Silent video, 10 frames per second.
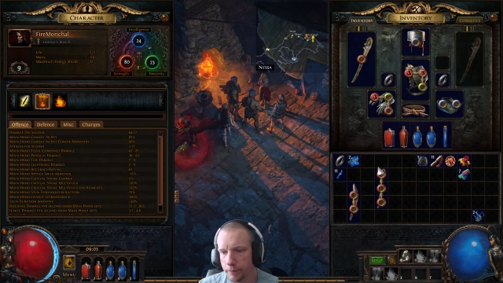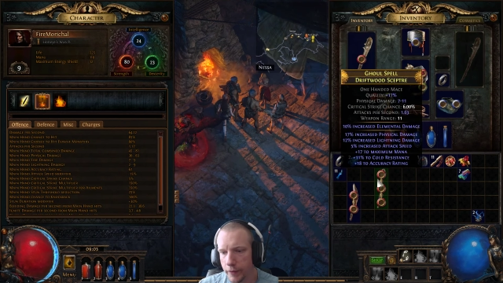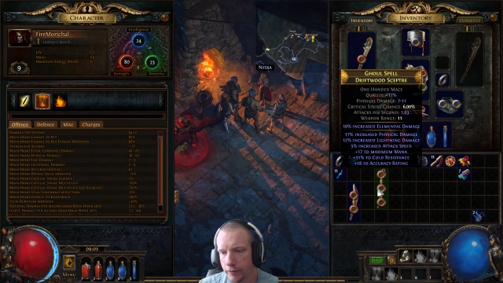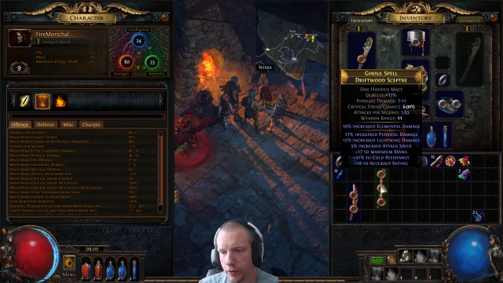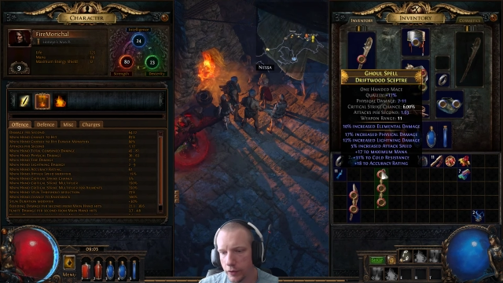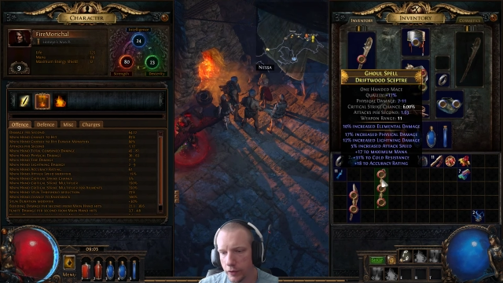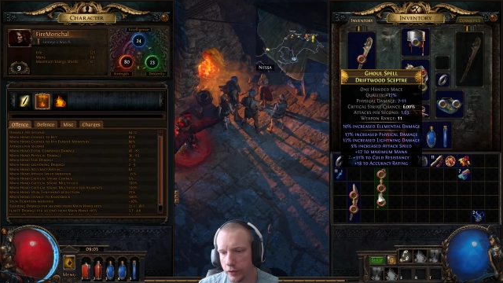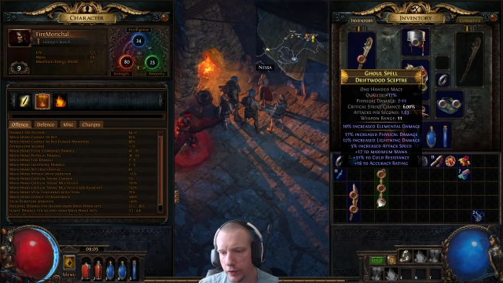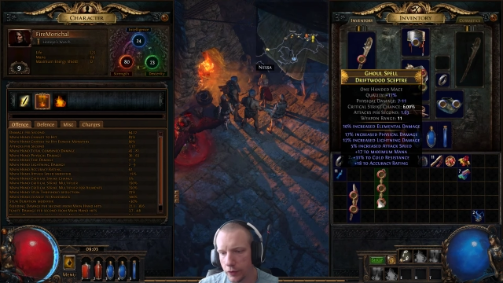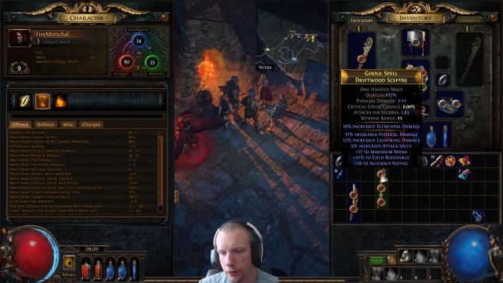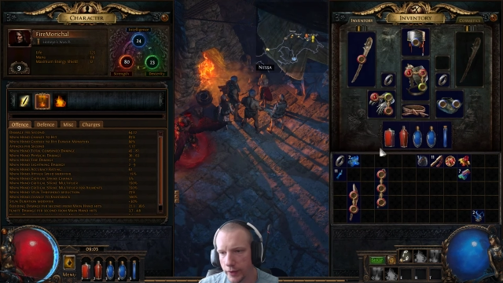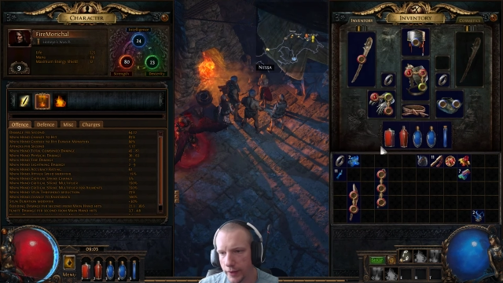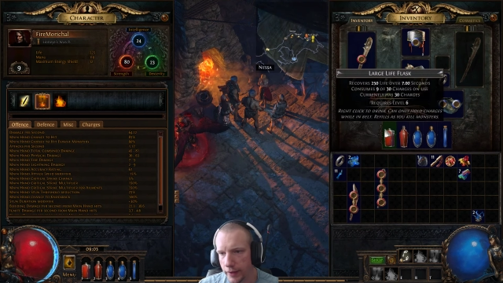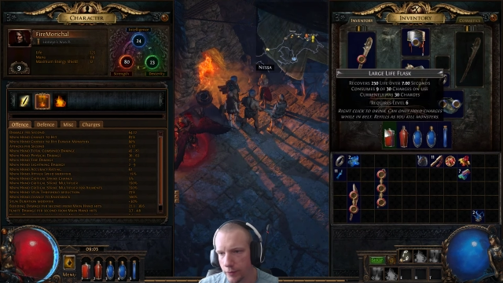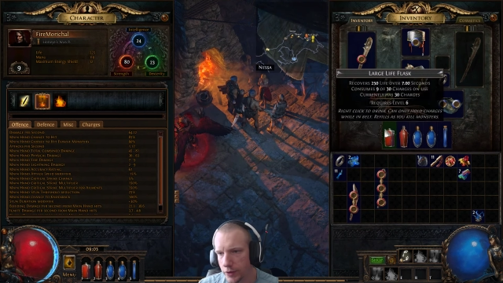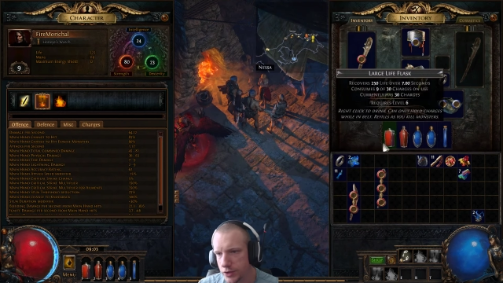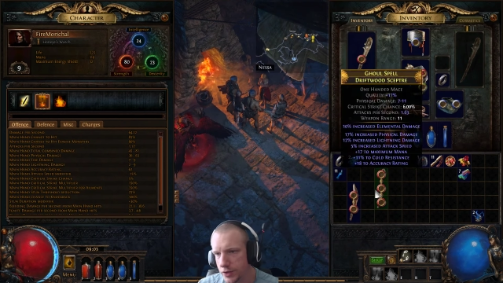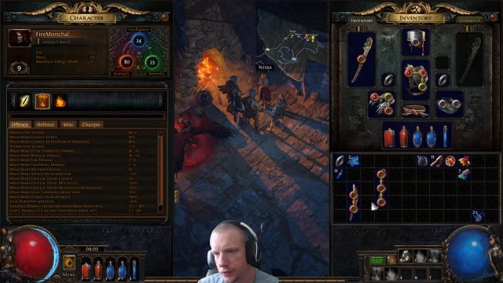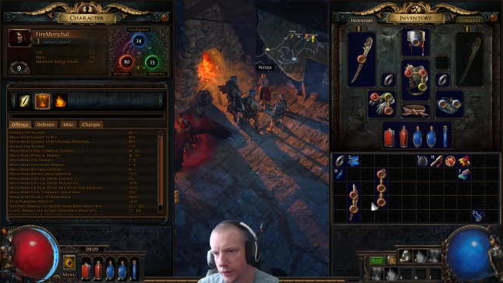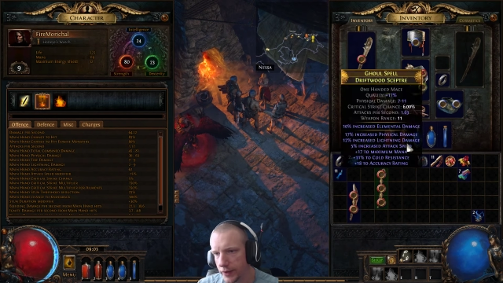even though this is a 3-link, which the
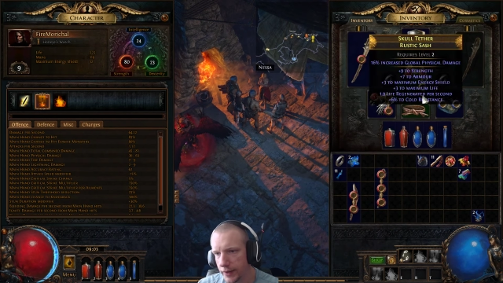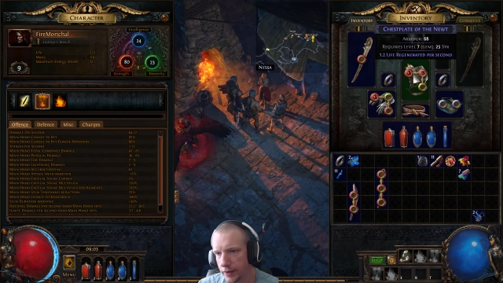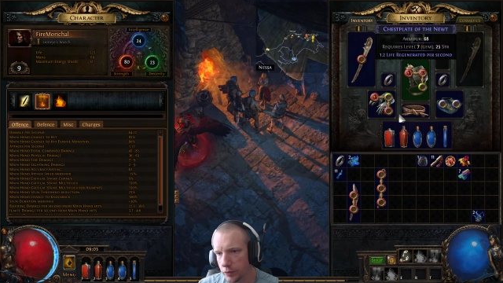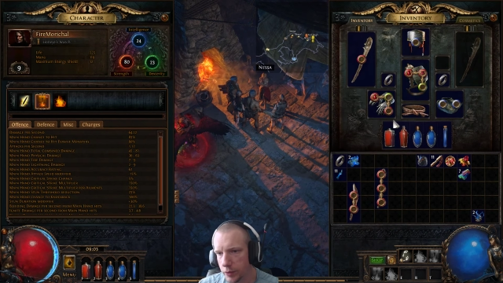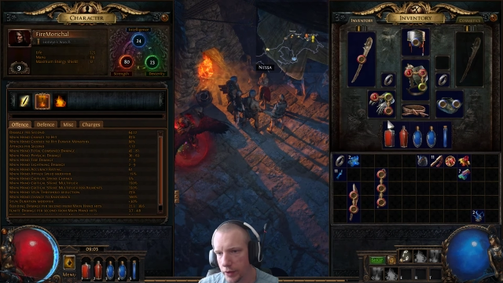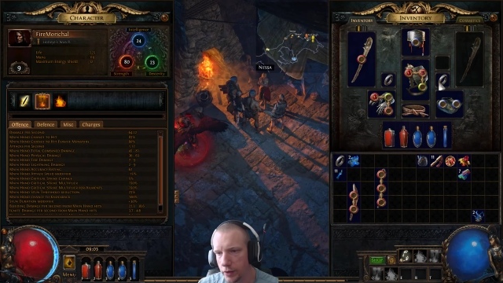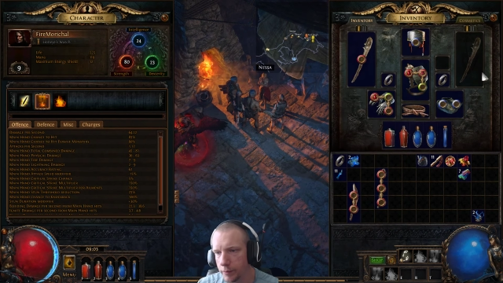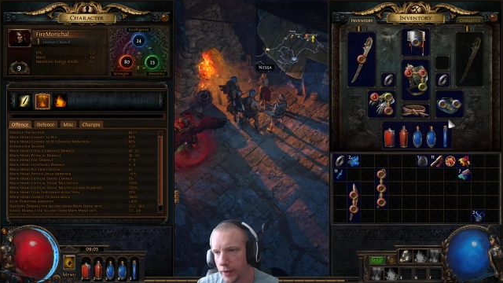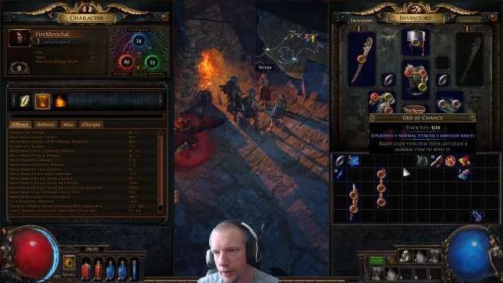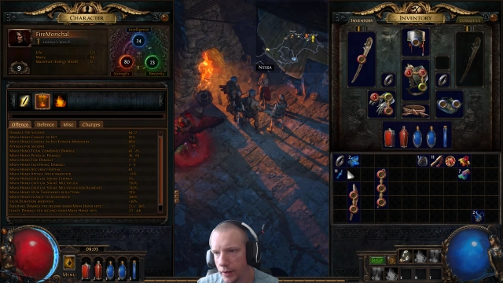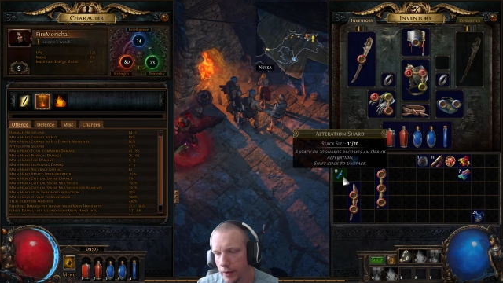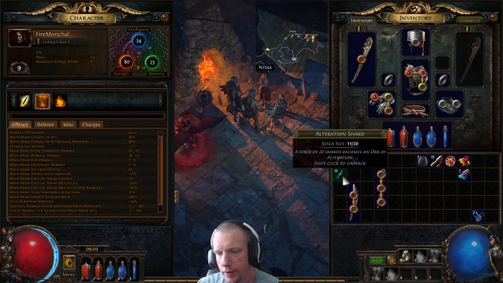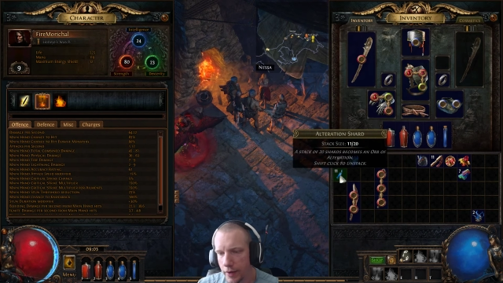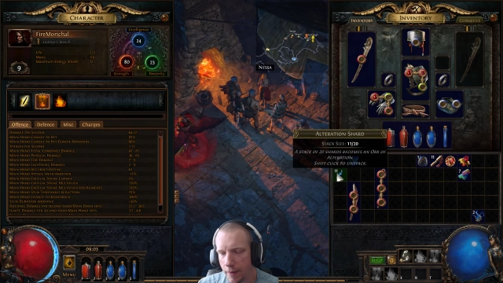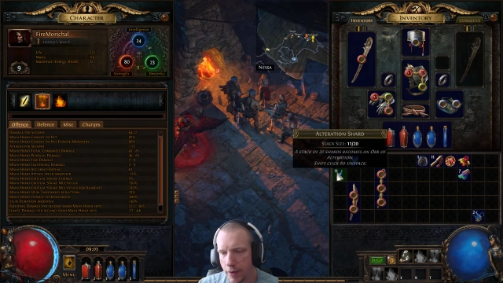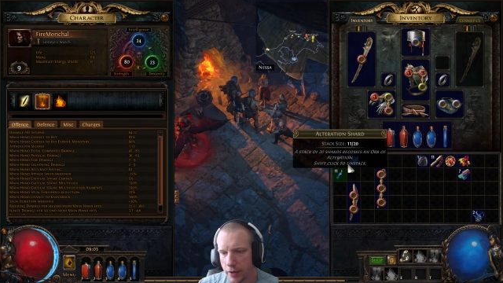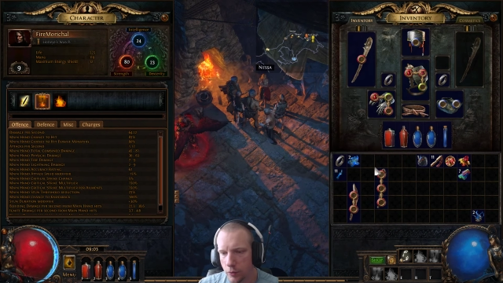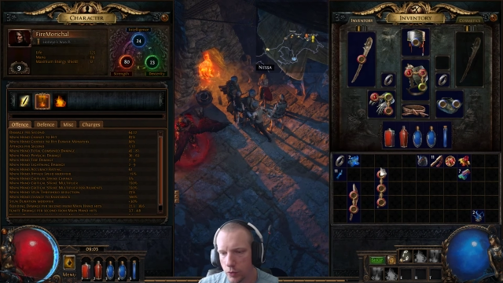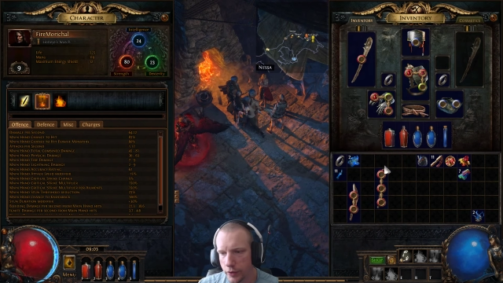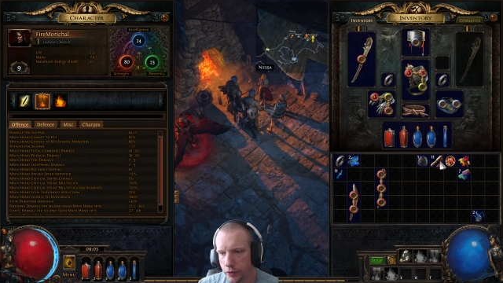3-link is pretty good, but I'm not going to
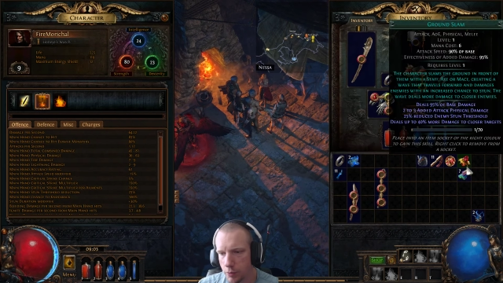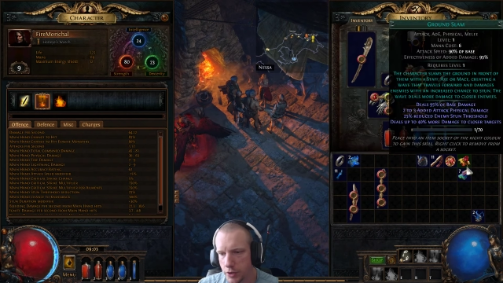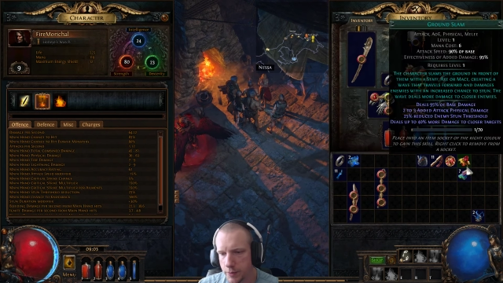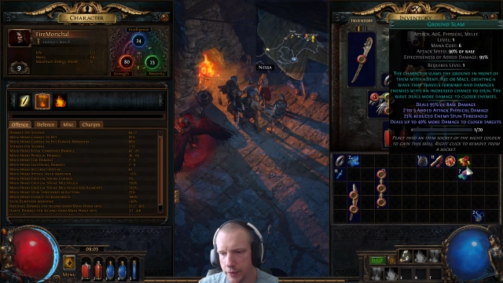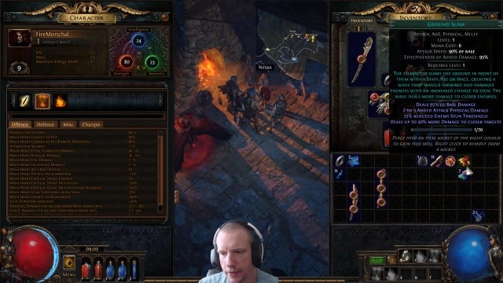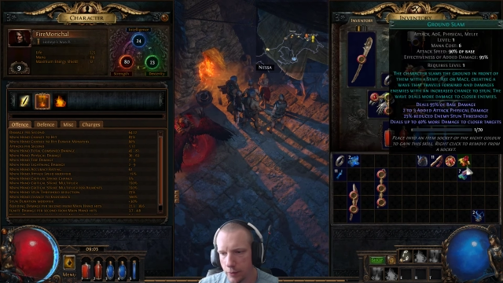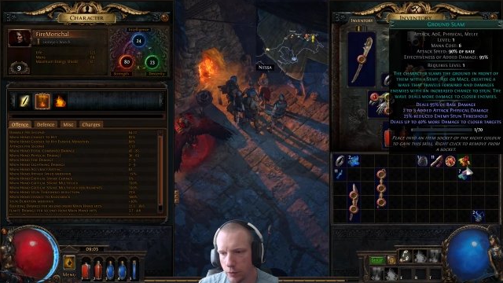worry too much about that.